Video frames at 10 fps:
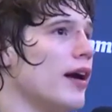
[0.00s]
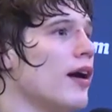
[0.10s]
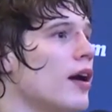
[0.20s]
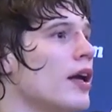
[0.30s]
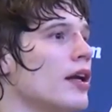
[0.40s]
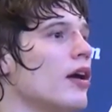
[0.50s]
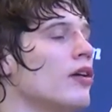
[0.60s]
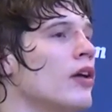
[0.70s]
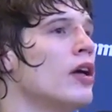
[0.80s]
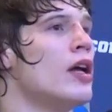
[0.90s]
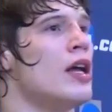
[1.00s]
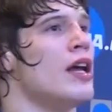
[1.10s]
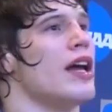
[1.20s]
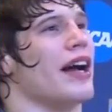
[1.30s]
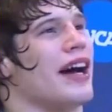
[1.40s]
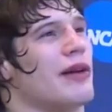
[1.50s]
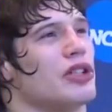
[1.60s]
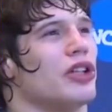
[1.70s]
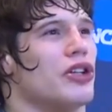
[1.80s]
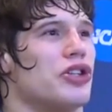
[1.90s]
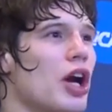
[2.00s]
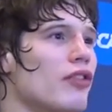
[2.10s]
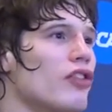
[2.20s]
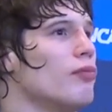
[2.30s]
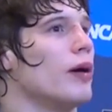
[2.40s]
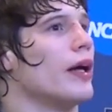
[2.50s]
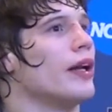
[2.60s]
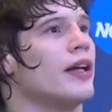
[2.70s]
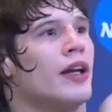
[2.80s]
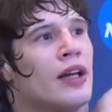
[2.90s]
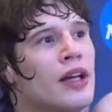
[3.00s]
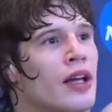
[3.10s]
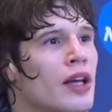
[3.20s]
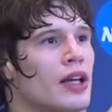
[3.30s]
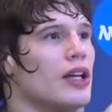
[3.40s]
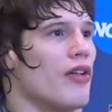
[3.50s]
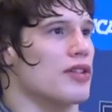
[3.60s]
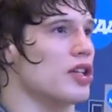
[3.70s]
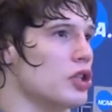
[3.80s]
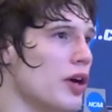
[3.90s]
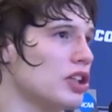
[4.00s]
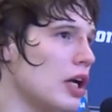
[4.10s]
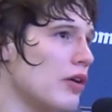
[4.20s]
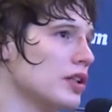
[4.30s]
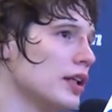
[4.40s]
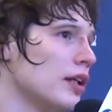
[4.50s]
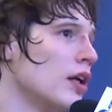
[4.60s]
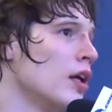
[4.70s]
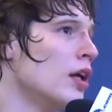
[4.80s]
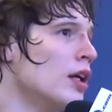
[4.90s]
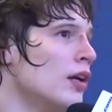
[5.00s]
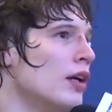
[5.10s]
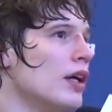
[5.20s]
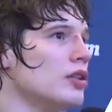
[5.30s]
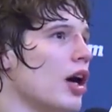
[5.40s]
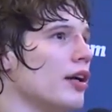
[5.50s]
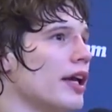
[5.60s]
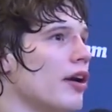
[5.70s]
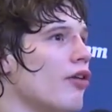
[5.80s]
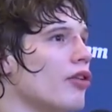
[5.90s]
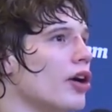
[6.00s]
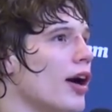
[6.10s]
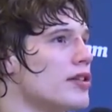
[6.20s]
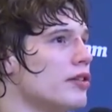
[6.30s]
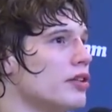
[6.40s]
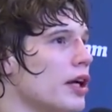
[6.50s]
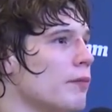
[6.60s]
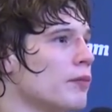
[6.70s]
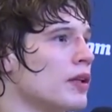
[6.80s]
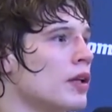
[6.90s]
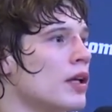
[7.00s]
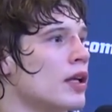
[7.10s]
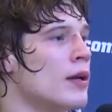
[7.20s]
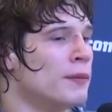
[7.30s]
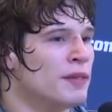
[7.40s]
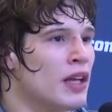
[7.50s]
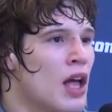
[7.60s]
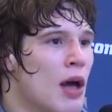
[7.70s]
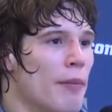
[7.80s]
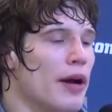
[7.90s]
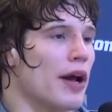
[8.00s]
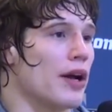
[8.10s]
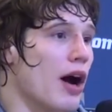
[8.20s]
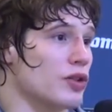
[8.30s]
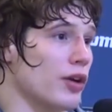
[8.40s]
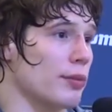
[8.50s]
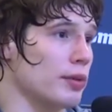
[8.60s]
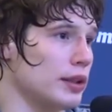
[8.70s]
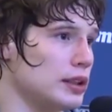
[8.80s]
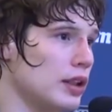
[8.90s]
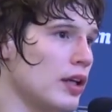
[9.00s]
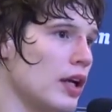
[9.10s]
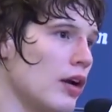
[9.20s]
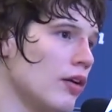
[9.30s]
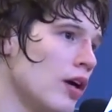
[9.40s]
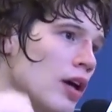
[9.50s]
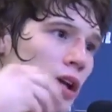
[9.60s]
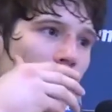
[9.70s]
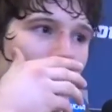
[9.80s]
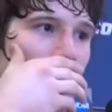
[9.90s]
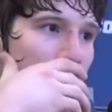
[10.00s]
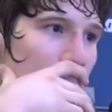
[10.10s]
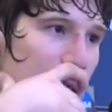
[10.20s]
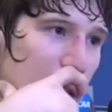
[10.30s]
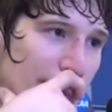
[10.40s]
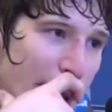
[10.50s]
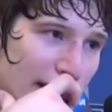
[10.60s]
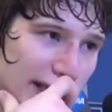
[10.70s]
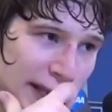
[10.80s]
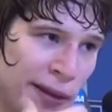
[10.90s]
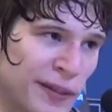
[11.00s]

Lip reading: there. You know, I kind of was a little conservative, but, you know, the situation I was in, it was hard to get over aggressive, you know. But and I was very pleased, you know, I've got 82 matches